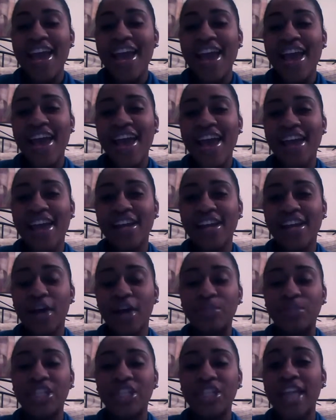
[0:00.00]

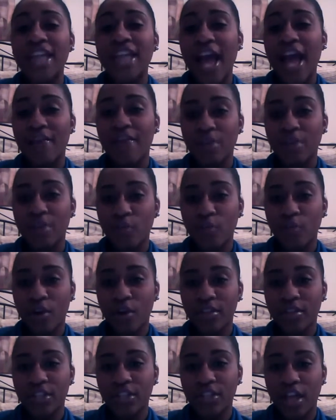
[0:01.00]
and she didn't have any more of
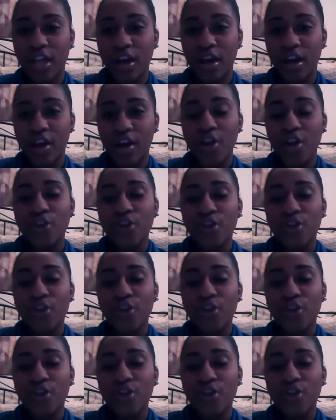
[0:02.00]
the gel,